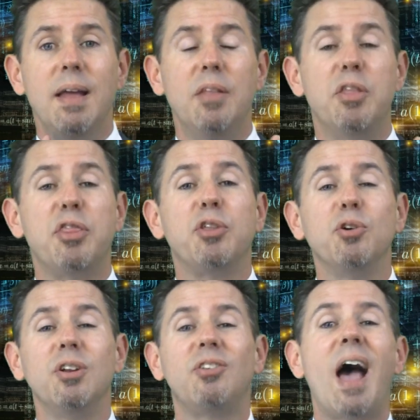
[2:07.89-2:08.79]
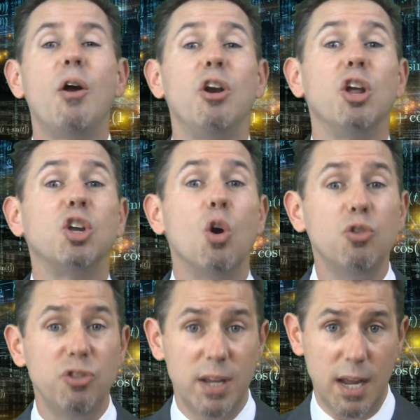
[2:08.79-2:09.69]
And the third is how to
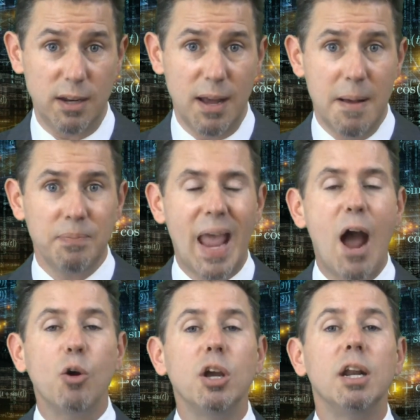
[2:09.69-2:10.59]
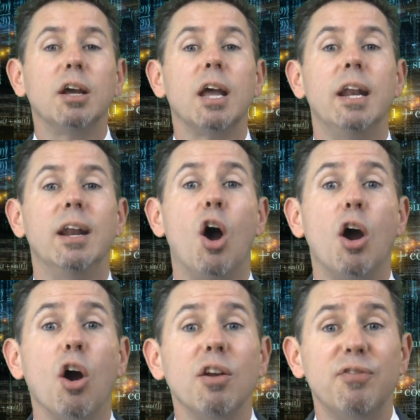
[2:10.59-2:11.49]
negotiate. How can a, an
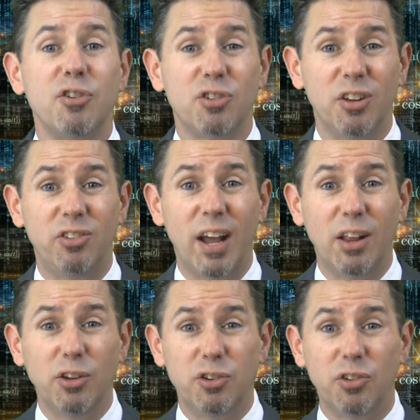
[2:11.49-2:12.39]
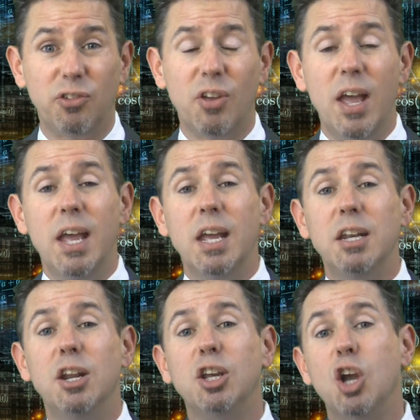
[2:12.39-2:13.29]
artificial intelligence
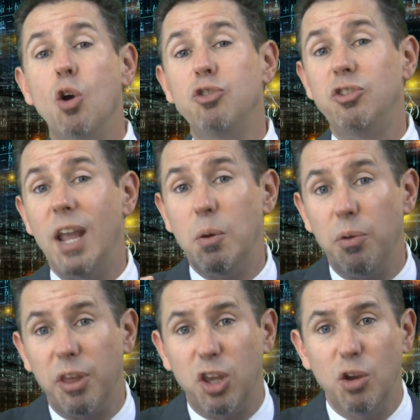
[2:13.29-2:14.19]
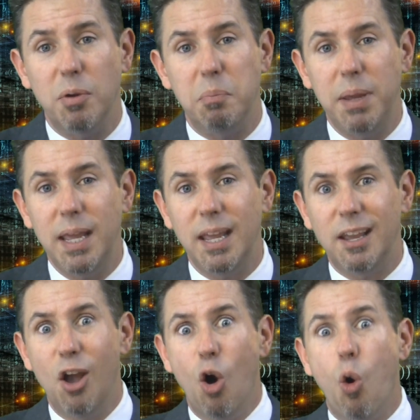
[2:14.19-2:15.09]
negotiate with a human
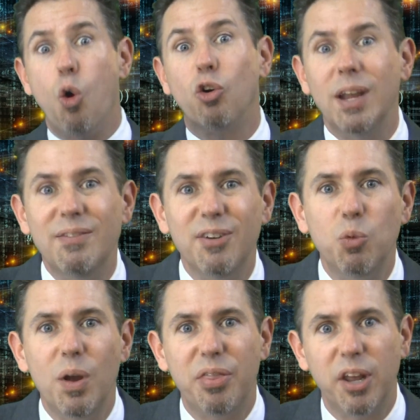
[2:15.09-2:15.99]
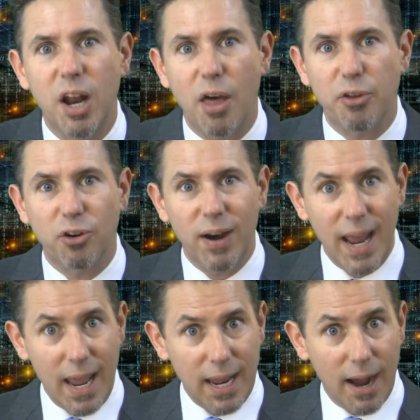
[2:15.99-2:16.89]
being or even with another
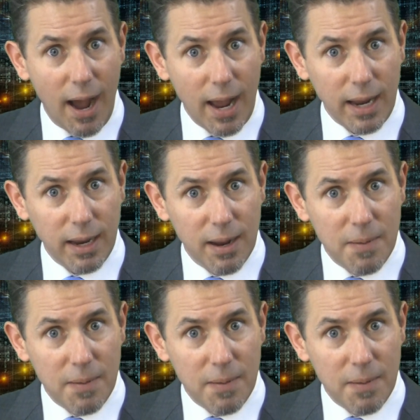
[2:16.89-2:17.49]
AI?